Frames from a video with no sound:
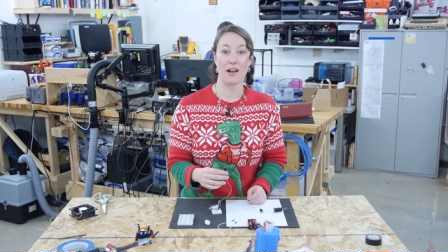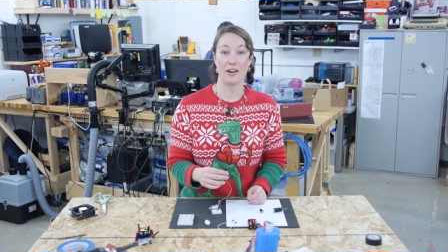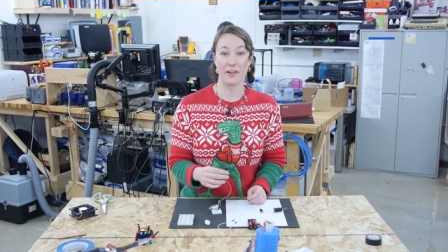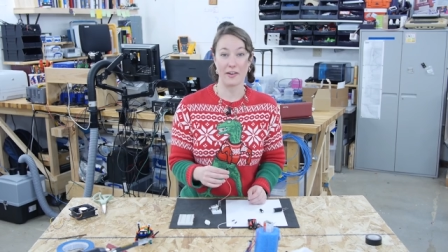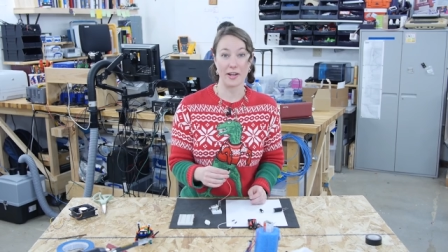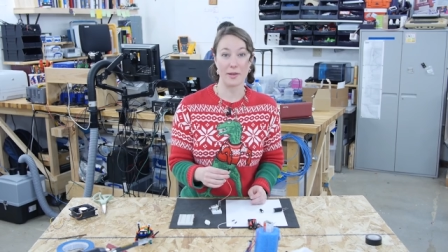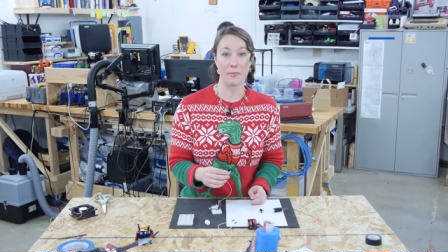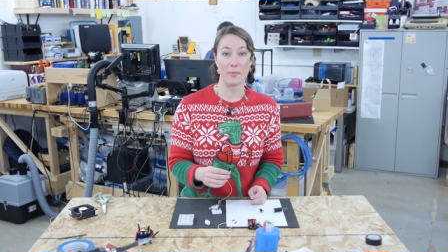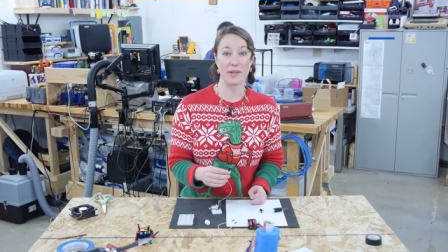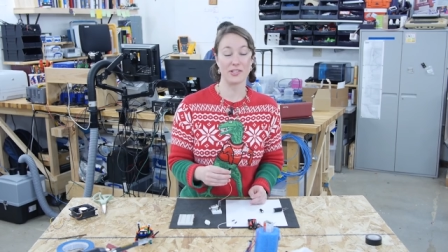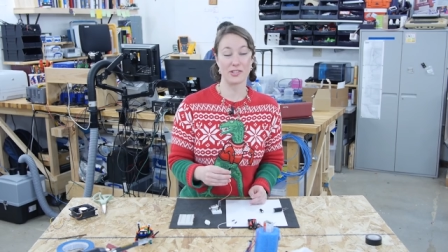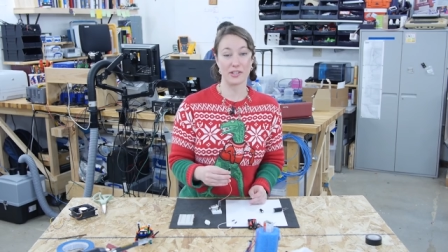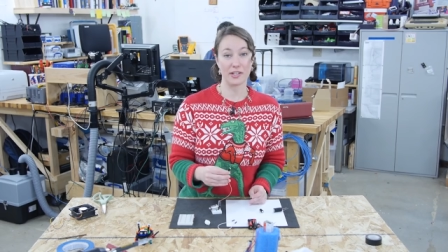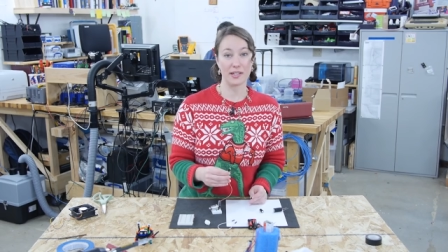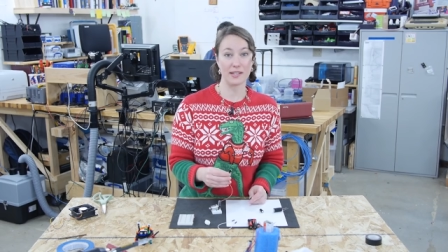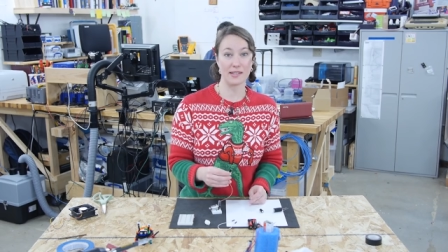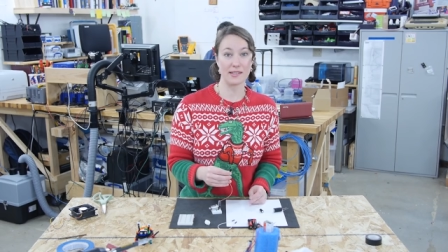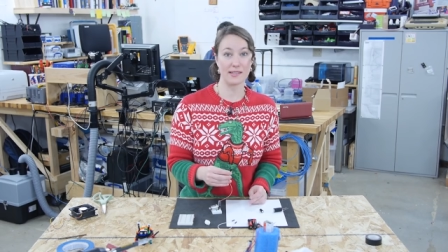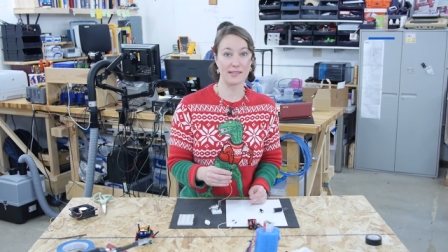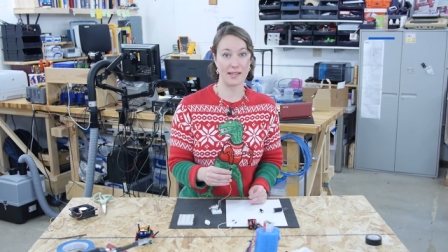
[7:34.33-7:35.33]
All right, my
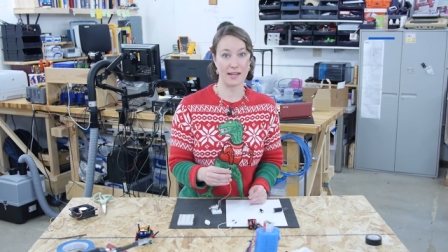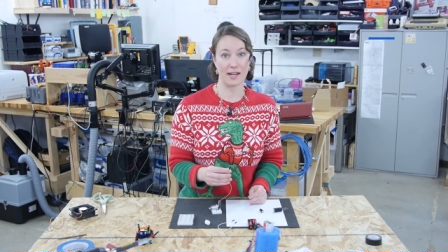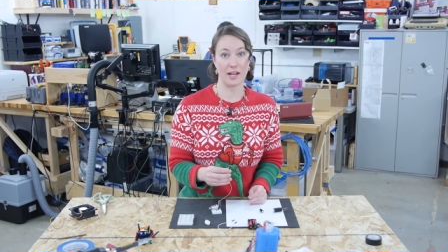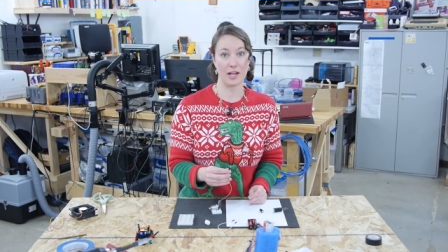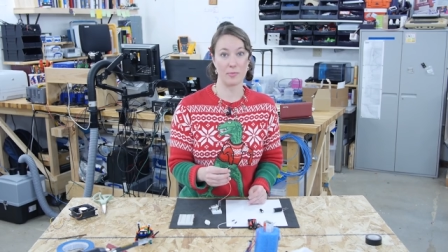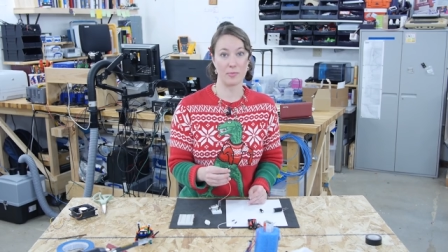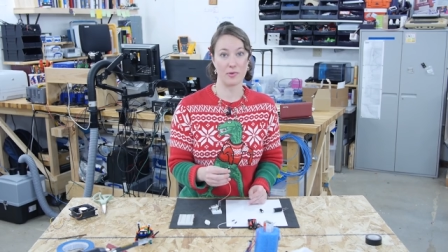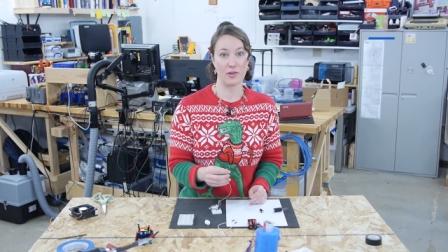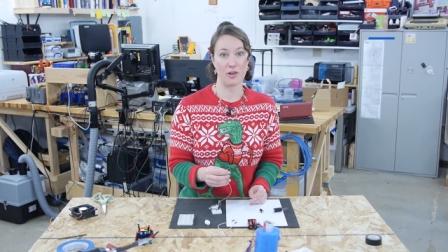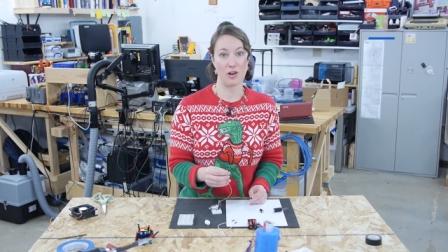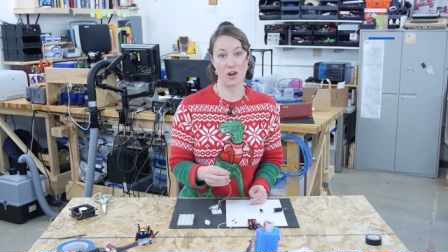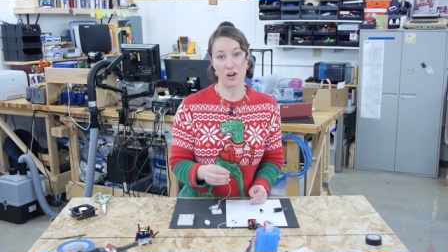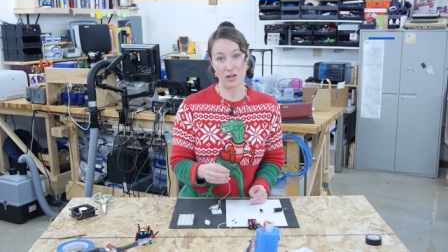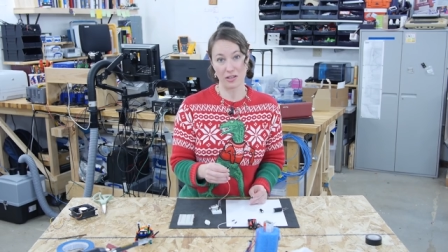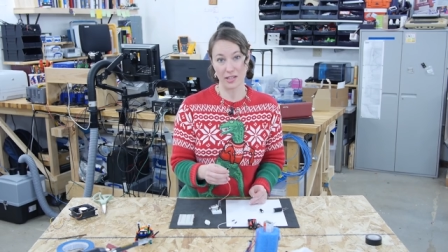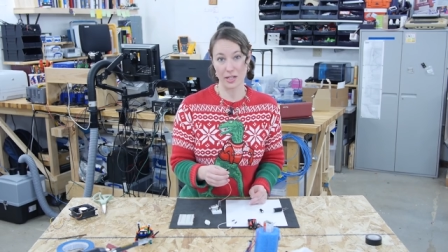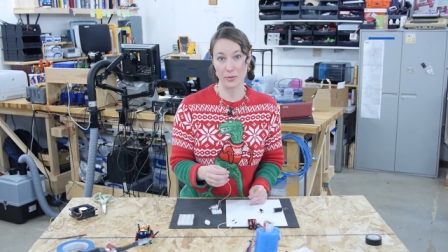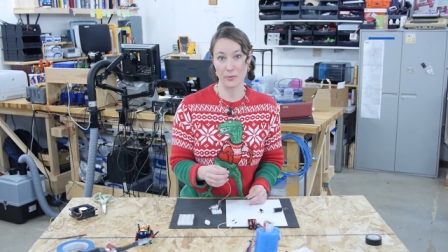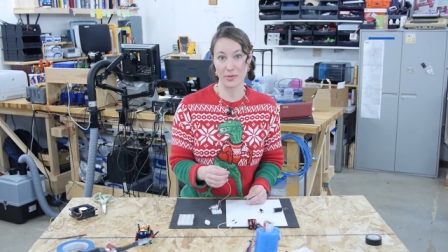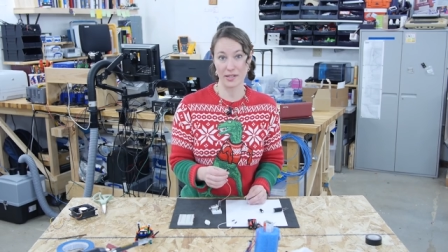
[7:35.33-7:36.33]
circuit is set up.
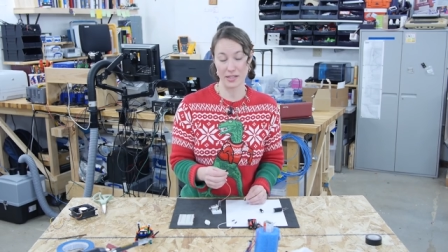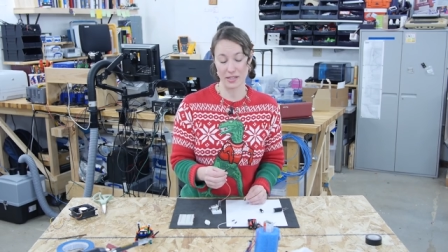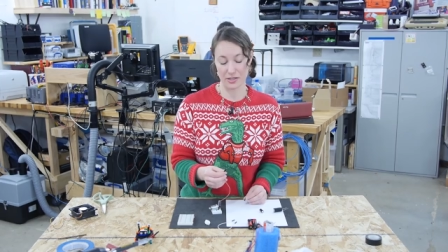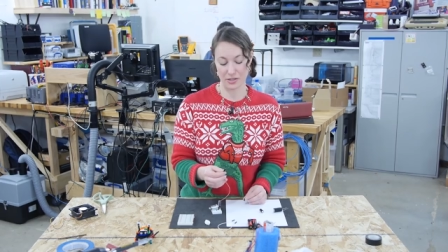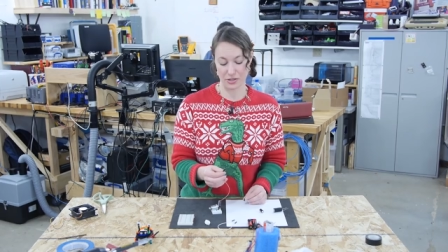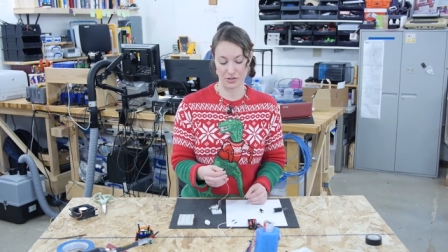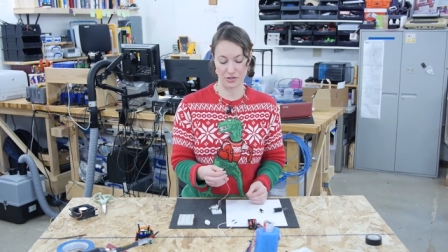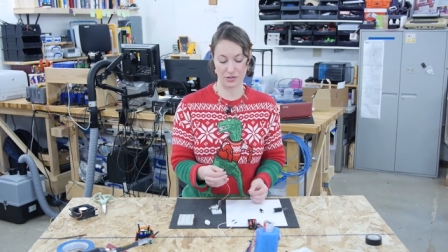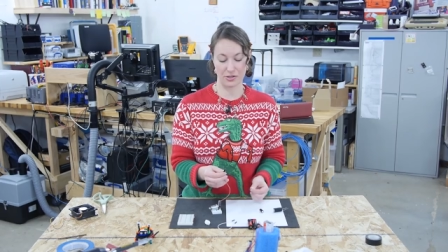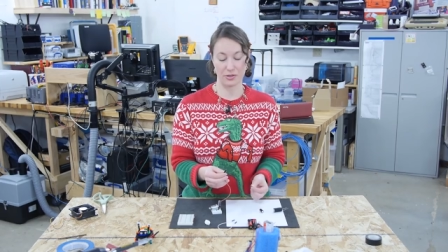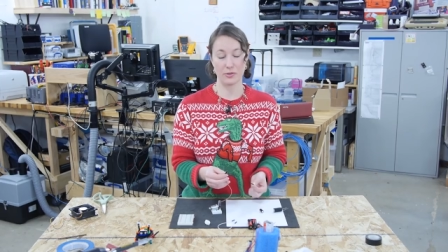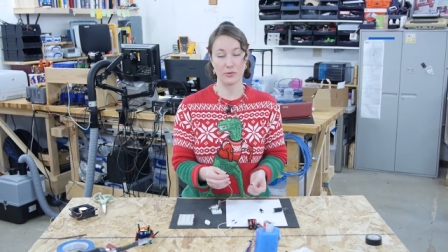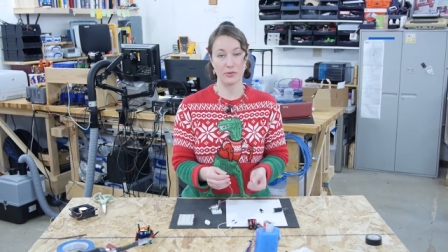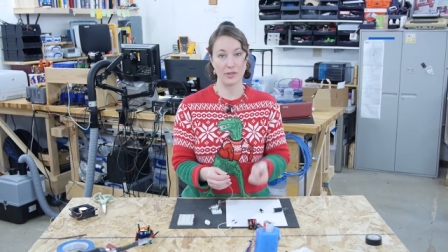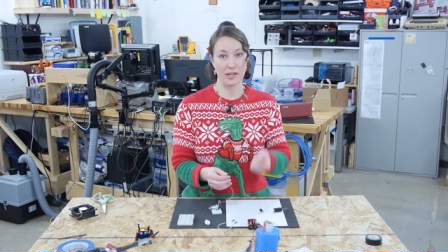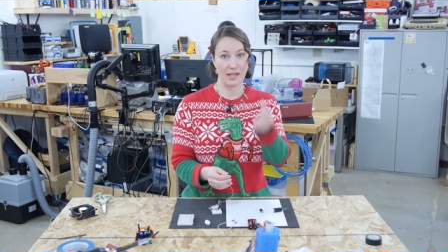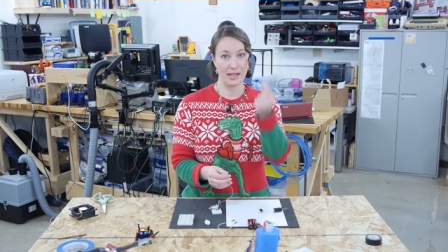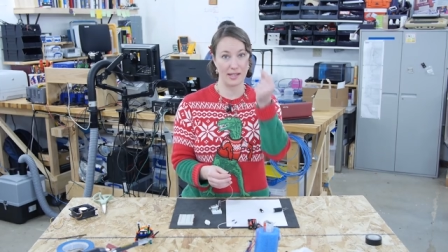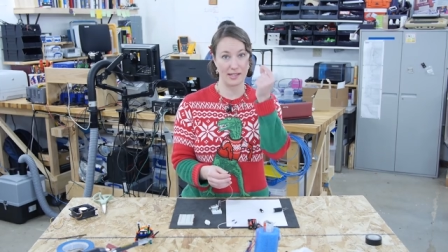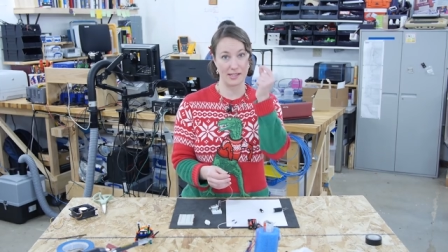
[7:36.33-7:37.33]
All I would need to do